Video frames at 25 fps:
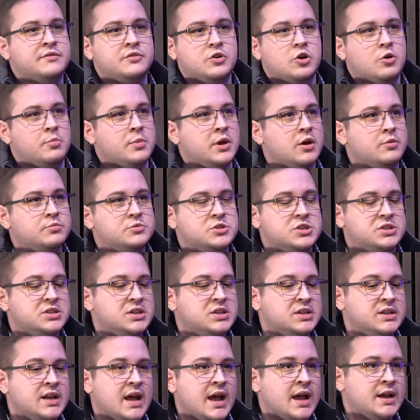coming up to
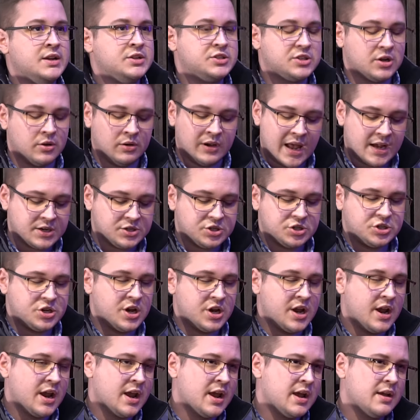today. So last
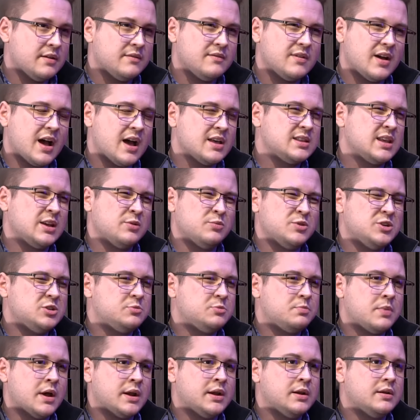year, I think we
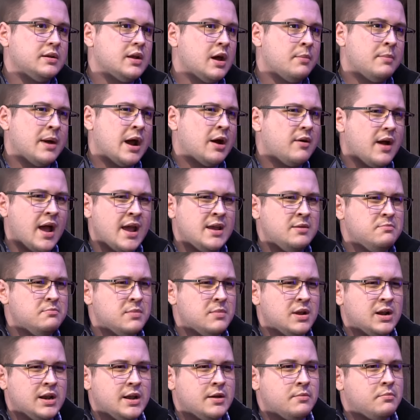spent about £8
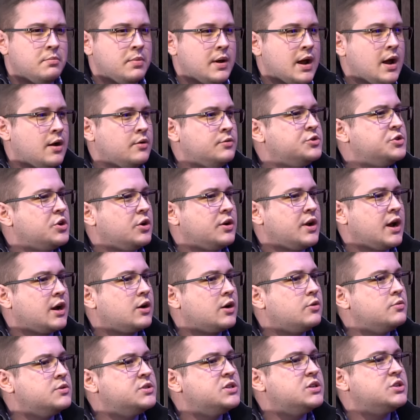million on
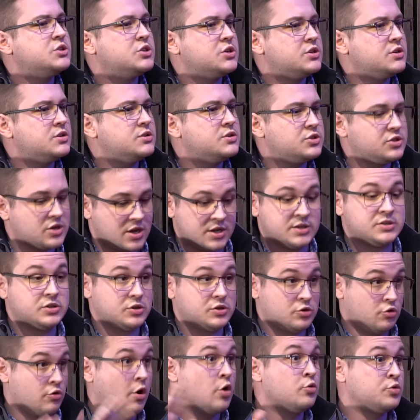acquisitions, a
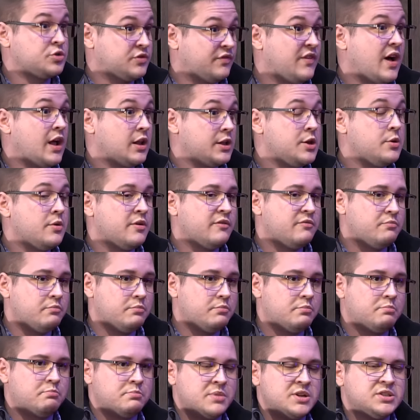gross value of
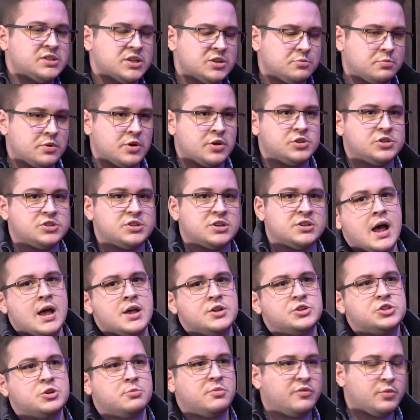business purchases,
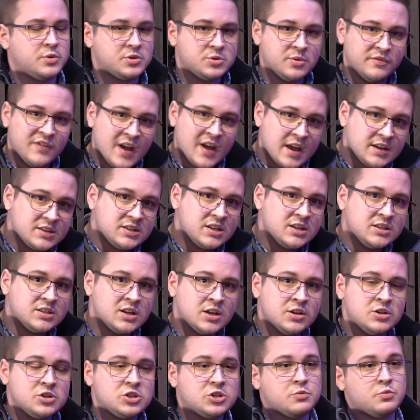some of which we've
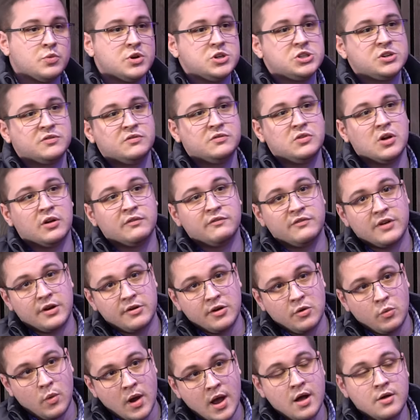exited, some which have gone
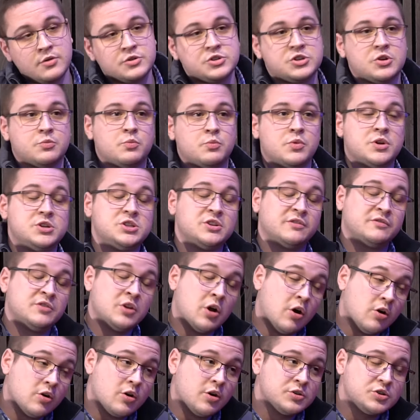very well, some which have
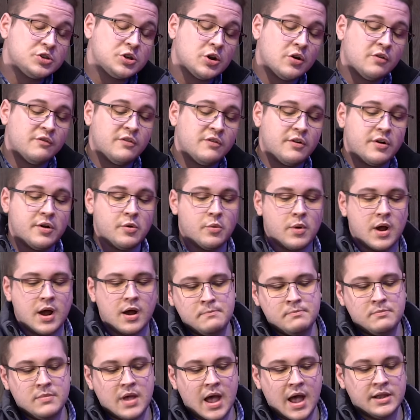not gone so very
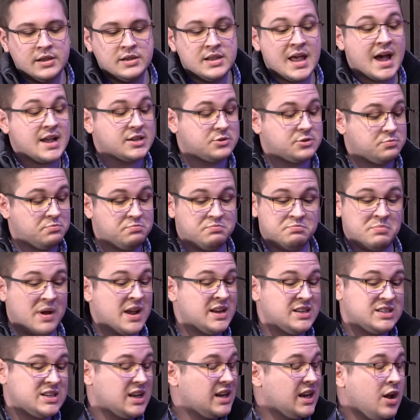well. And that's
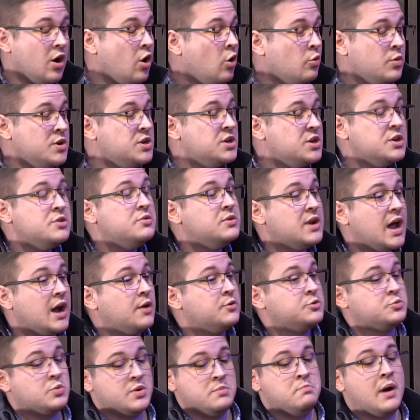basically all we do now,
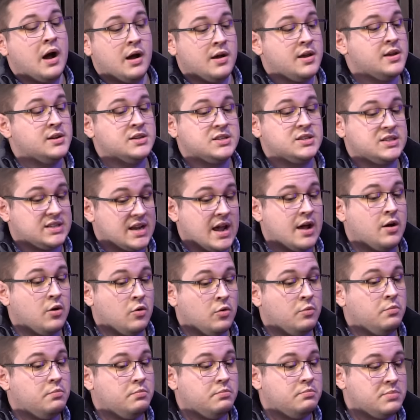is we buy and
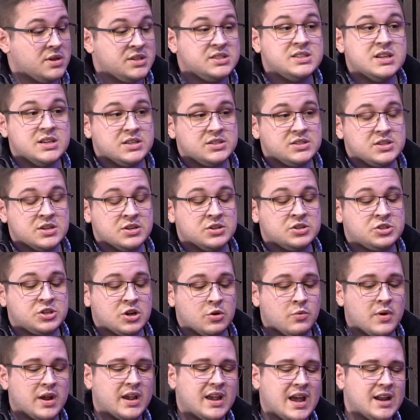sell businesses. So
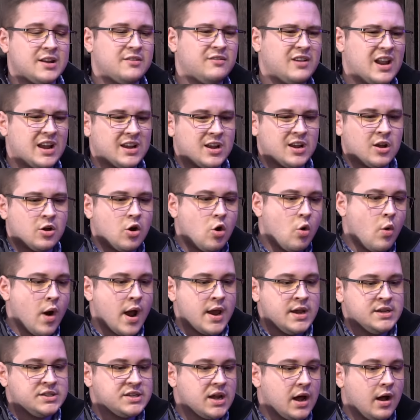we're kind of like a
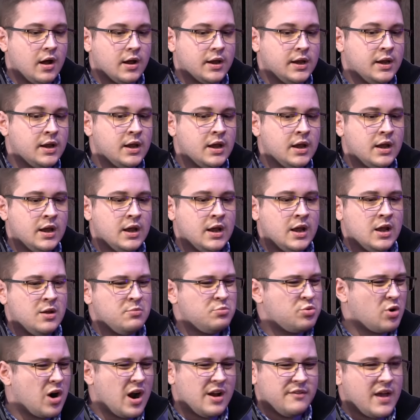quasi
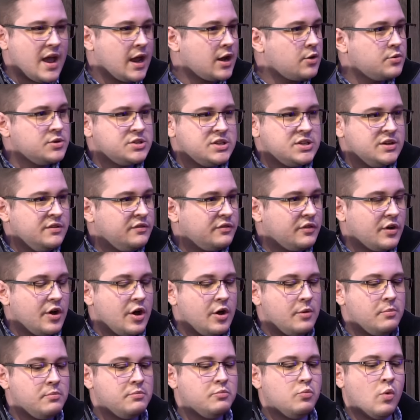private equity
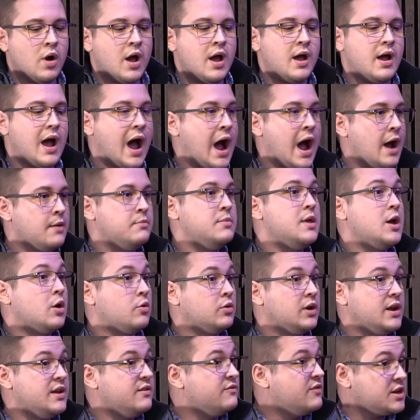firm where I'm the
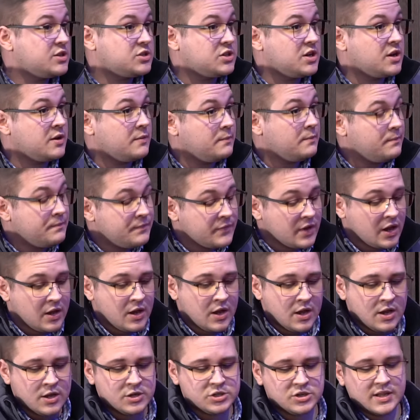only investor.
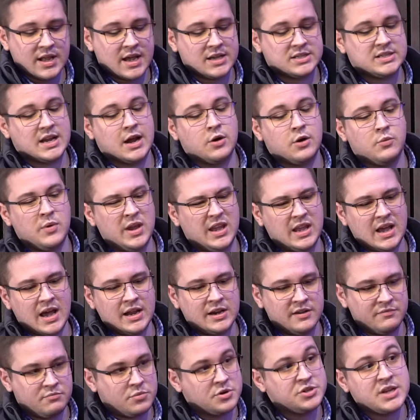So that's how we kind
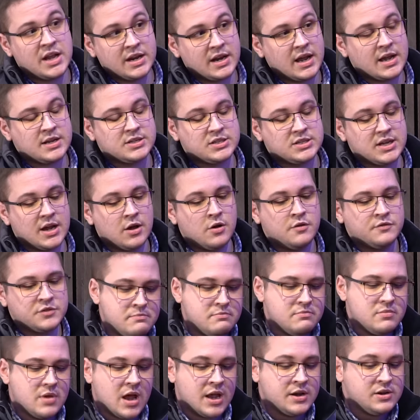of present ourselves.
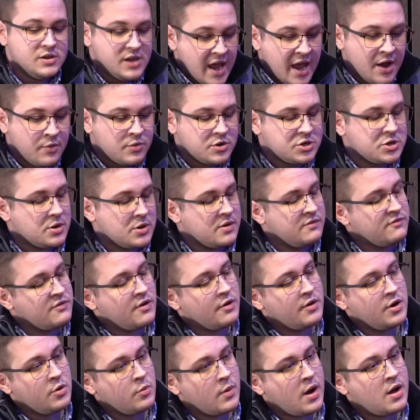And yeah, we're doing
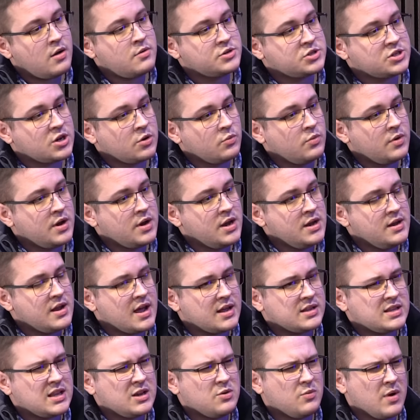very well. So I
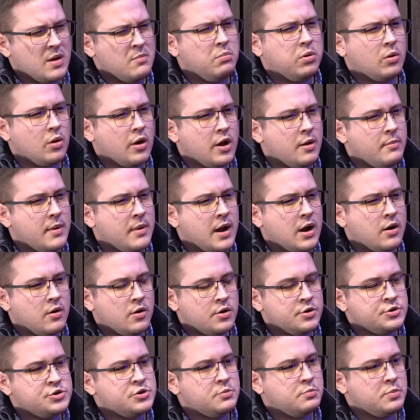think we employ about
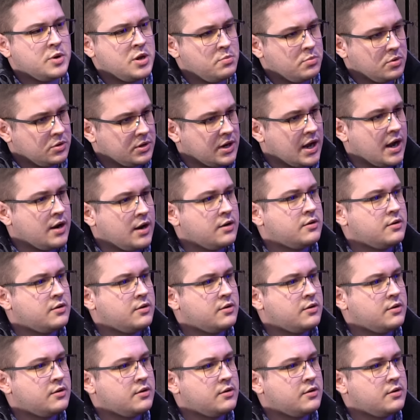100 people now.